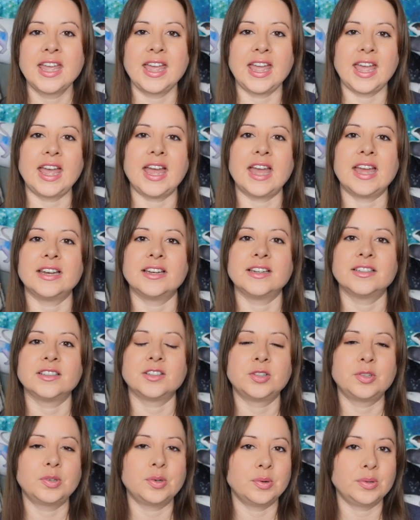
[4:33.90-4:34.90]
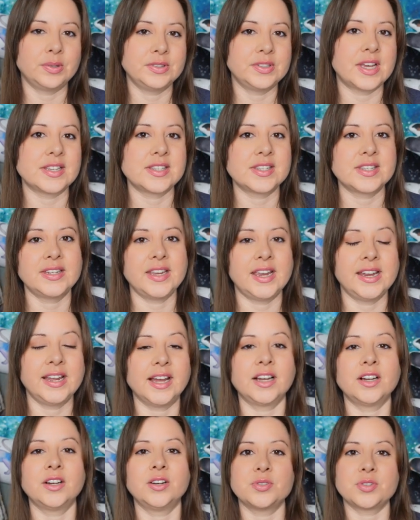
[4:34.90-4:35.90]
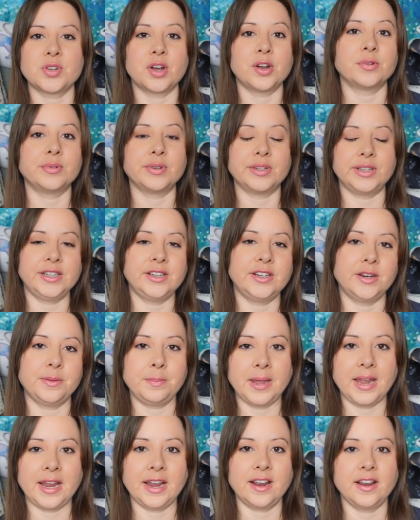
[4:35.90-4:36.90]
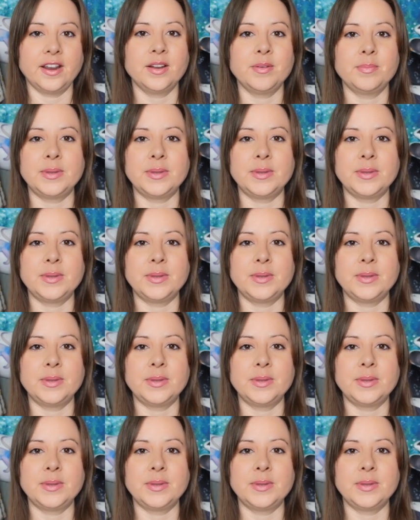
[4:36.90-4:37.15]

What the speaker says: and gold dust day geckos are a really good pair,